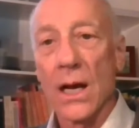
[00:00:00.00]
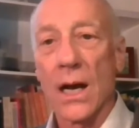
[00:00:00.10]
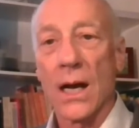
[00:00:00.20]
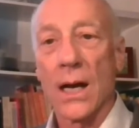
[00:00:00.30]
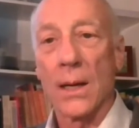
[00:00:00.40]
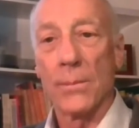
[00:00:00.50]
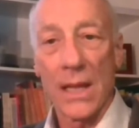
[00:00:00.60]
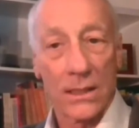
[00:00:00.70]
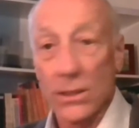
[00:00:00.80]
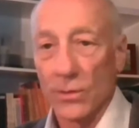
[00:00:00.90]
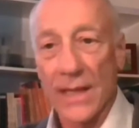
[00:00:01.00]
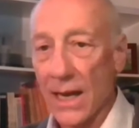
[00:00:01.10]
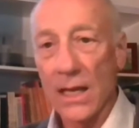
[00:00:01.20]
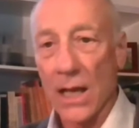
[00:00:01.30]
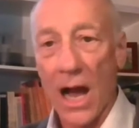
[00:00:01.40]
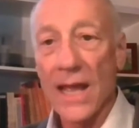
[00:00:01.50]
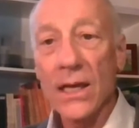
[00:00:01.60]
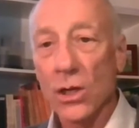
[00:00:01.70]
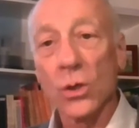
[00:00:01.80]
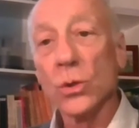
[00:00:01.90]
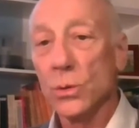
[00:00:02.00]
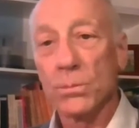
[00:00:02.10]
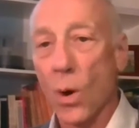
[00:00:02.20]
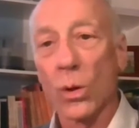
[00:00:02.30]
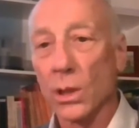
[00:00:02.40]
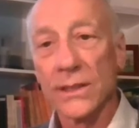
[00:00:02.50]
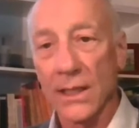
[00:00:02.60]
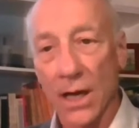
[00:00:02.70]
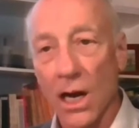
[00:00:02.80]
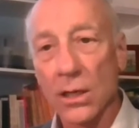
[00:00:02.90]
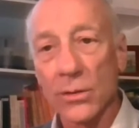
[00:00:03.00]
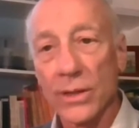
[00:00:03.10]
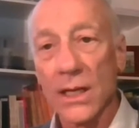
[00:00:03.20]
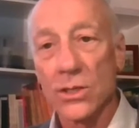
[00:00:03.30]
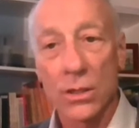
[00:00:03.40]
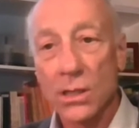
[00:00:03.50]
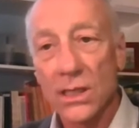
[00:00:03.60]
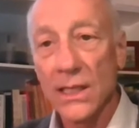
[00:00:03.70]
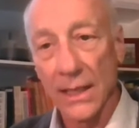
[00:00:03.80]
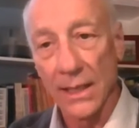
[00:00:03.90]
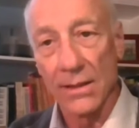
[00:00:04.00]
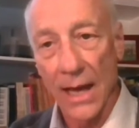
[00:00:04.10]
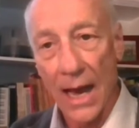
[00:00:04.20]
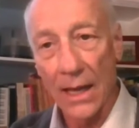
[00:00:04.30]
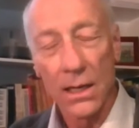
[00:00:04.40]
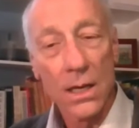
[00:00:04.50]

and that I include Poland and Hungary and Turkey in that,